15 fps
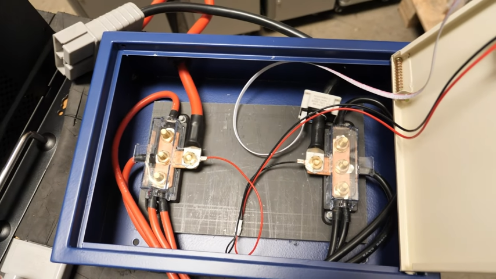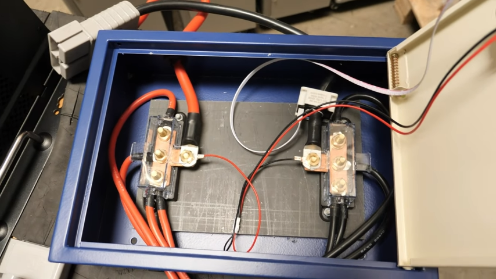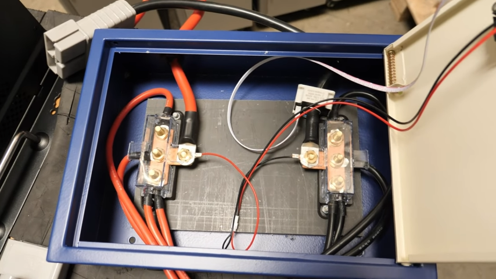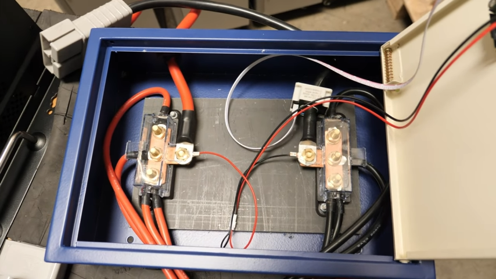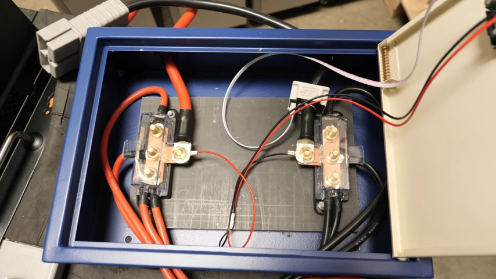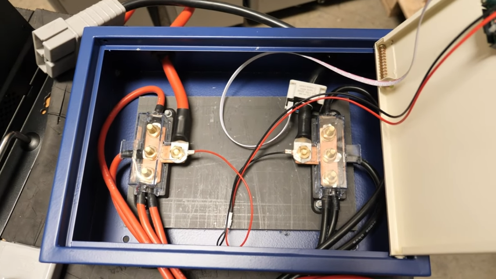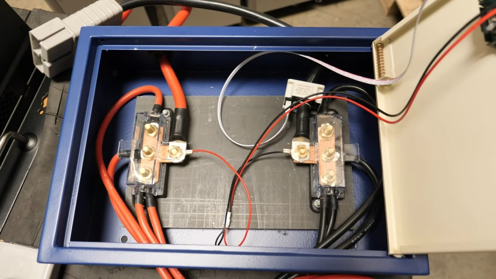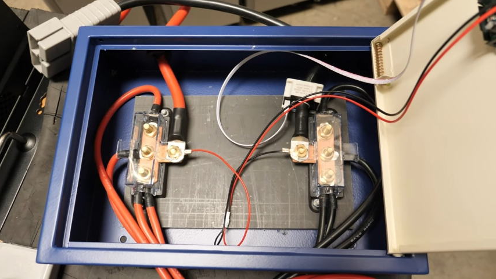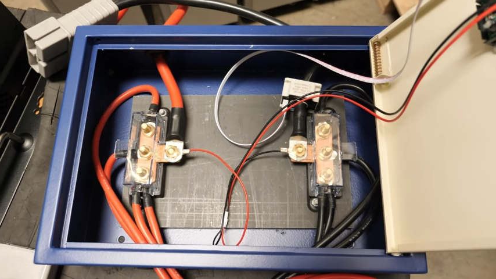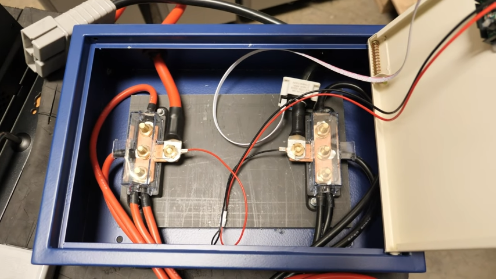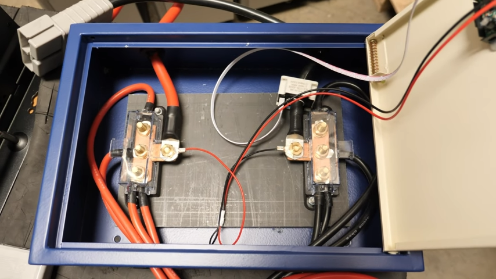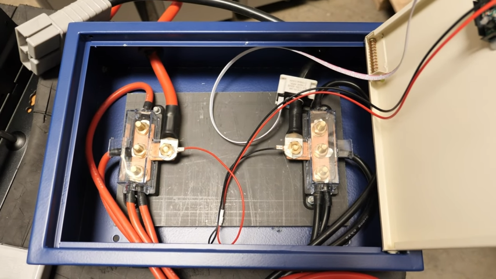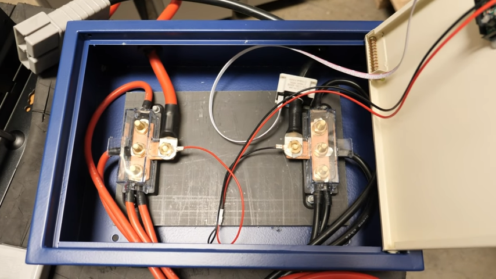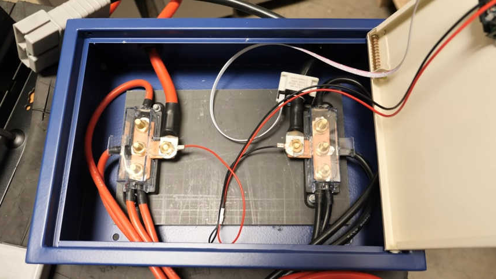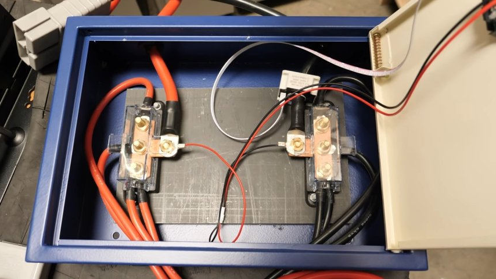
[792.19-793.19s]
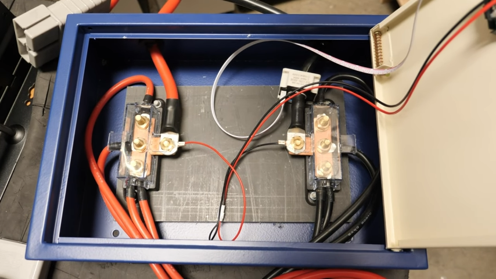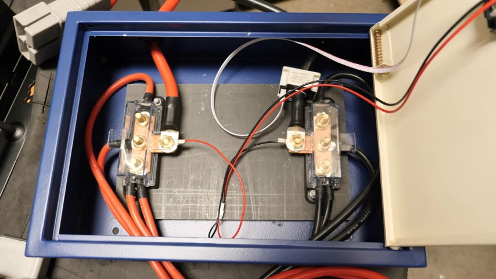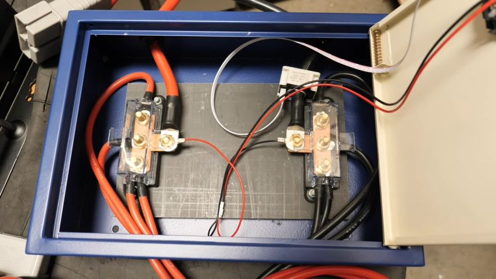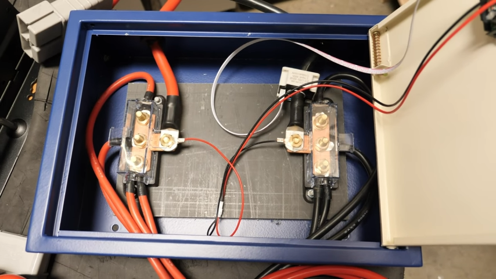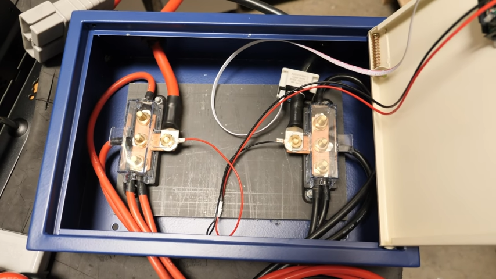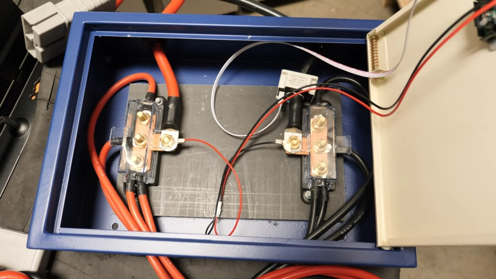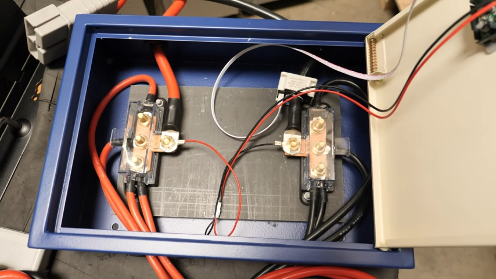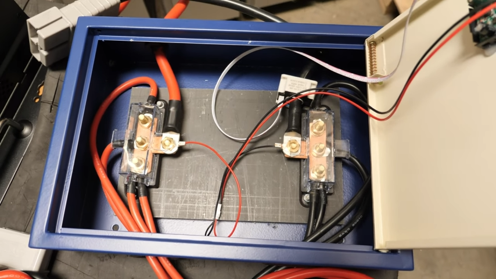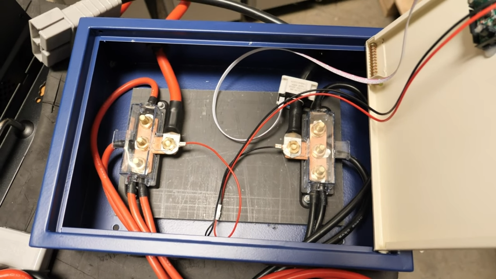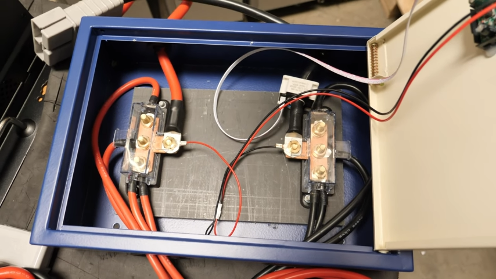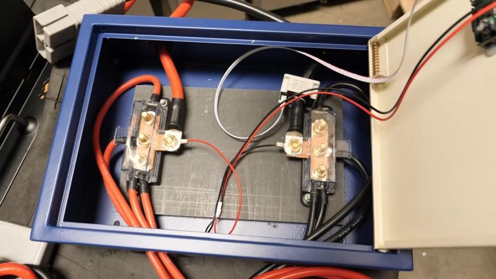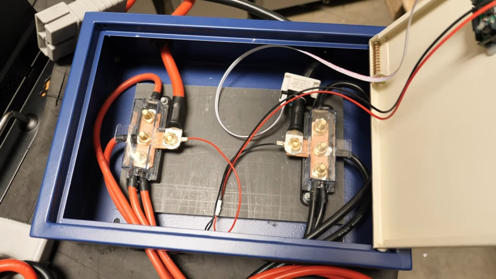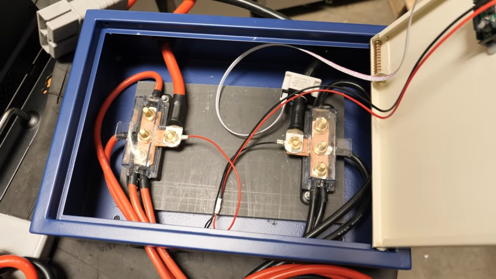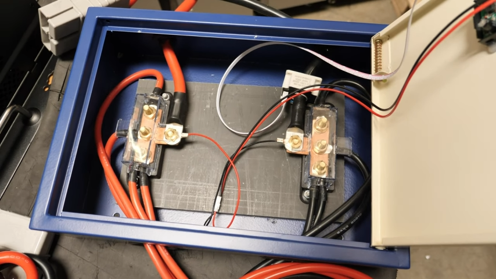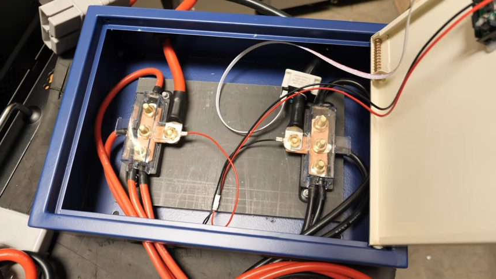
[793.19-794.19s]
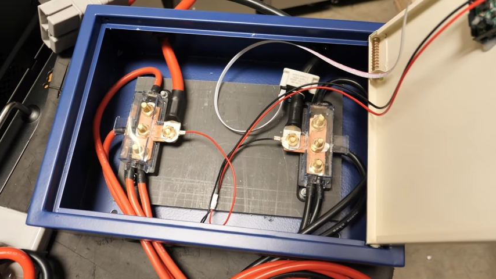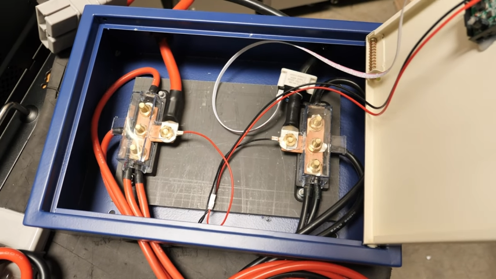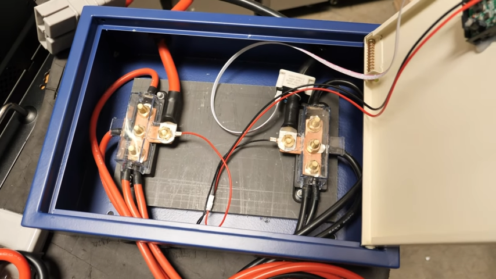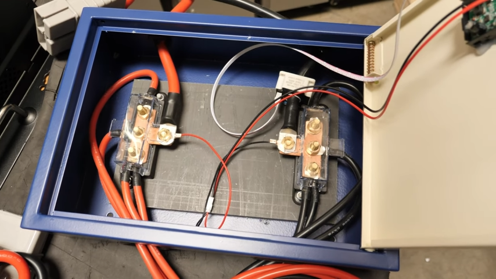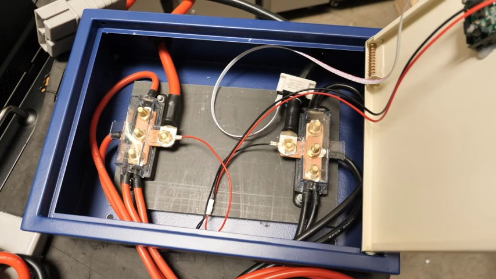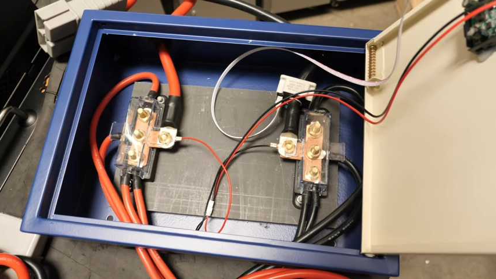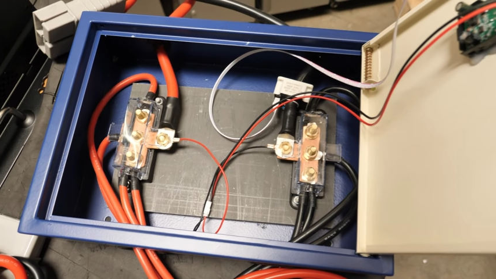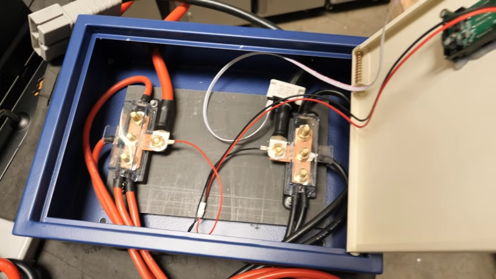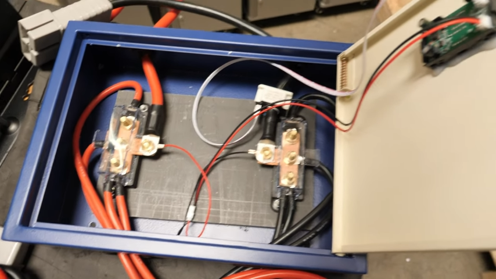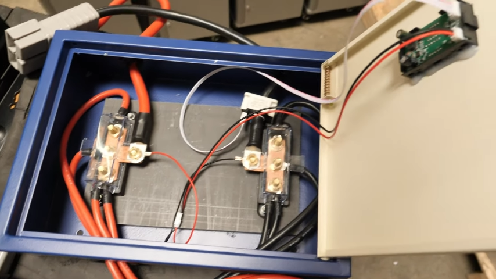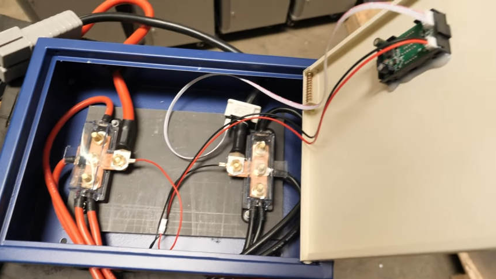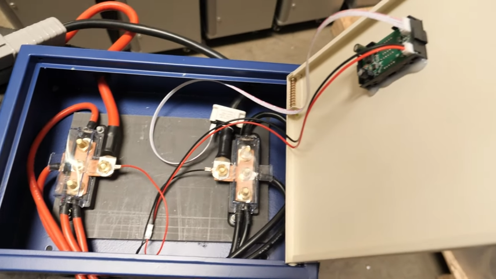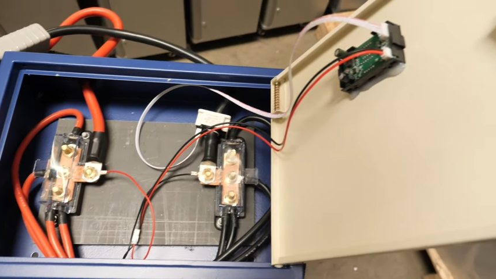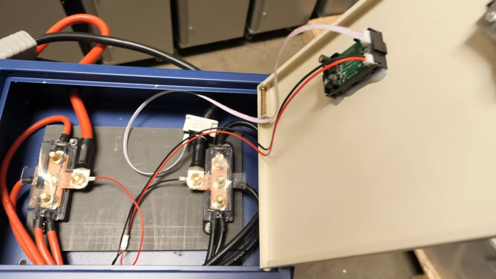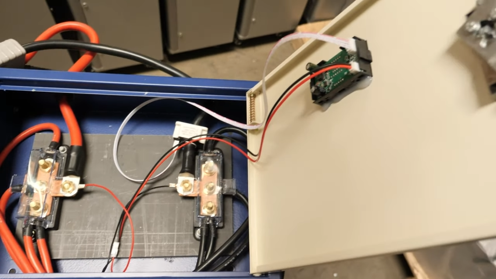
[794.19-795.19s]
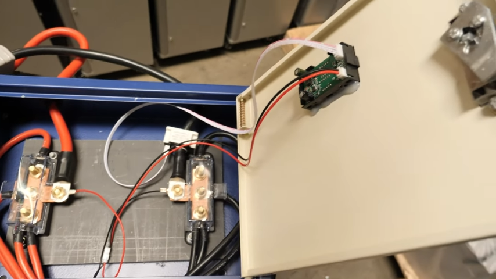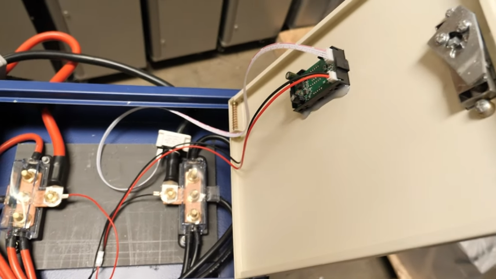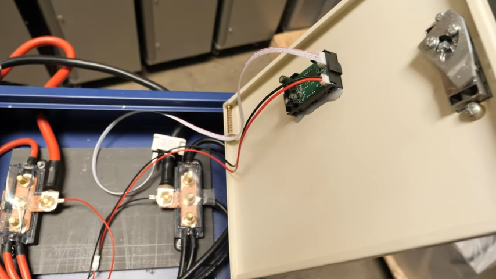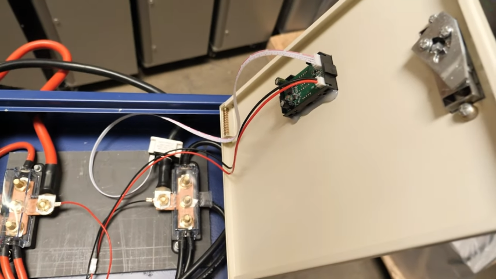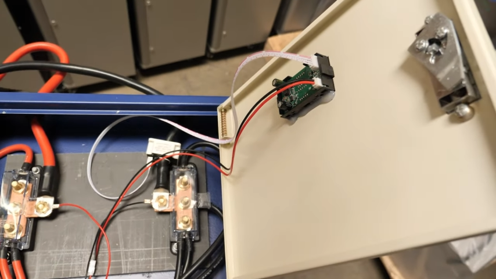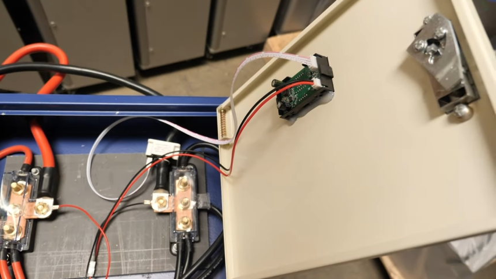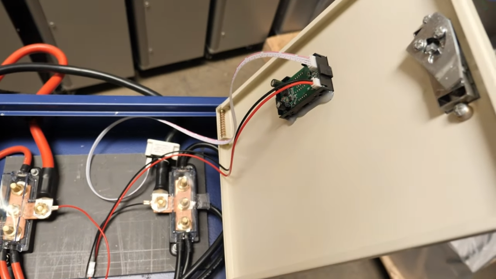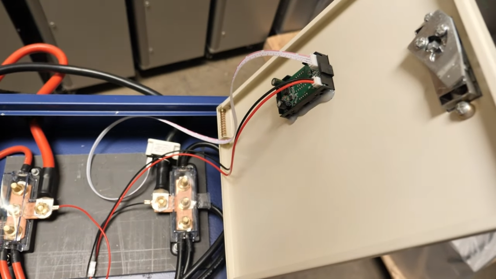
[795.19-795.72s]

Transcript: [unreadable: no face in view]